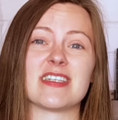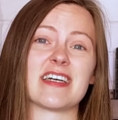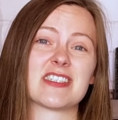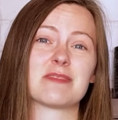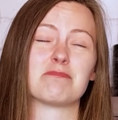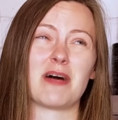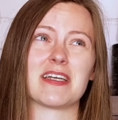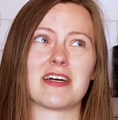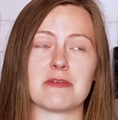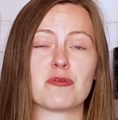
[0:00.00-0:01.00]
and that's
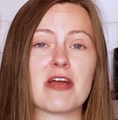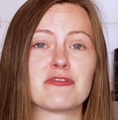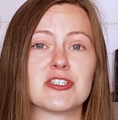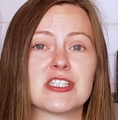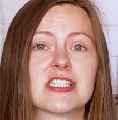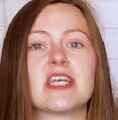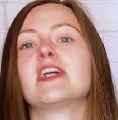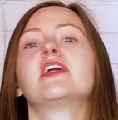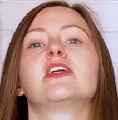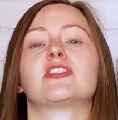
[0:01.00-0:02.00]
my kind of preference.
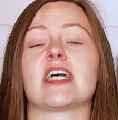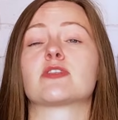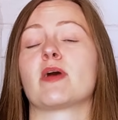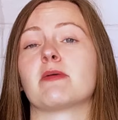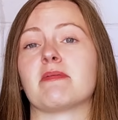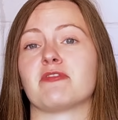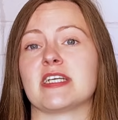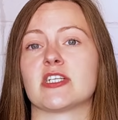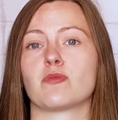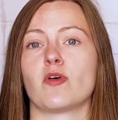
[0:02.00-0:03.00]
So that's why I went for
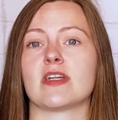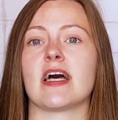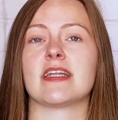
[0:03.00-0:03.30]
this one.